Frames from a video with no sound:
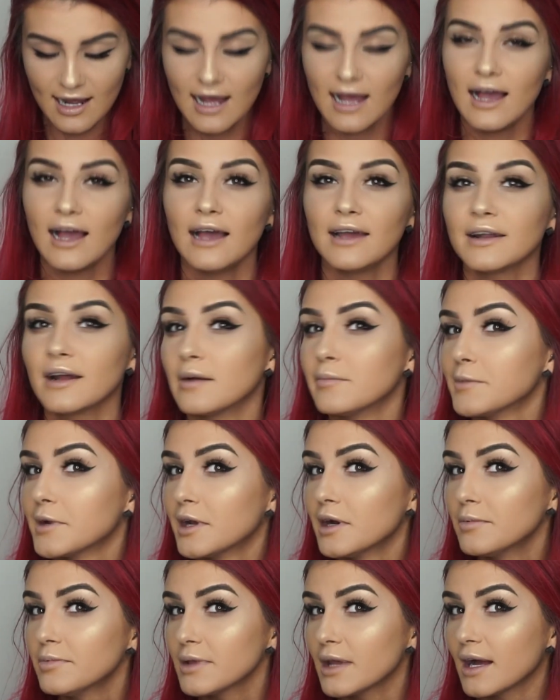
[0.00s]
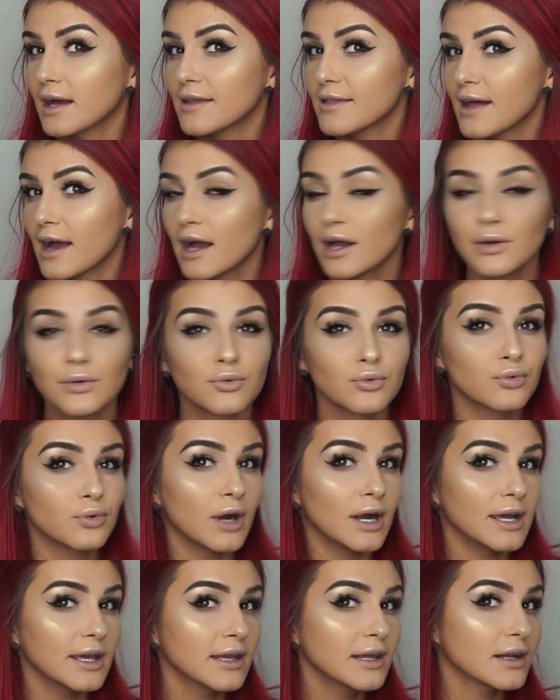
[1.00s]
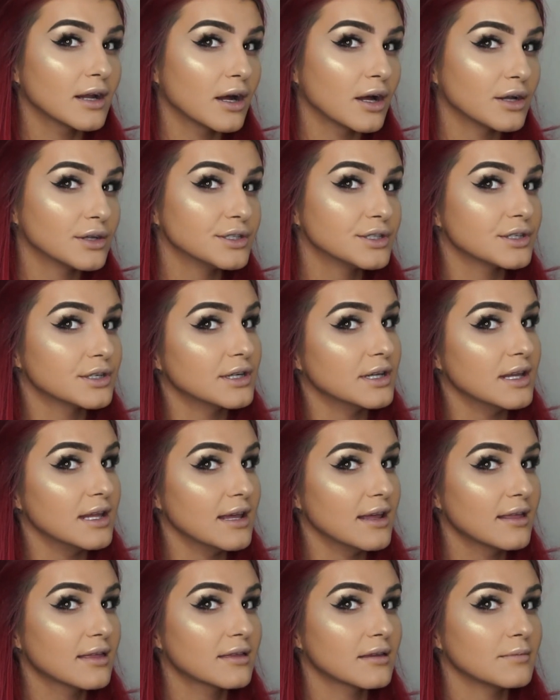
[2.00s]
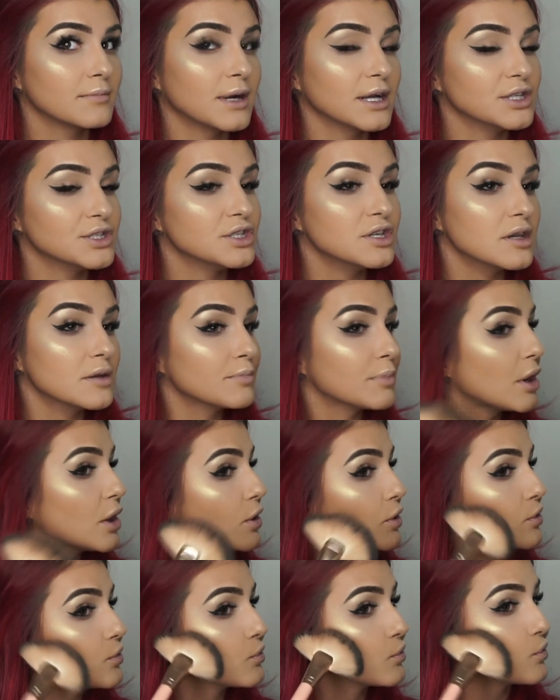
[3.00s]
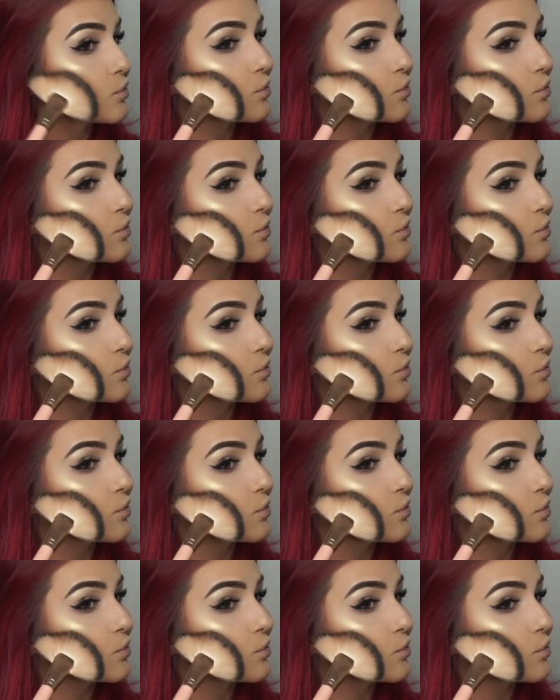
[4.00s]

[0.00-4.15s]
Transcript: And I'm gonna apply that right underneath my cheekbone.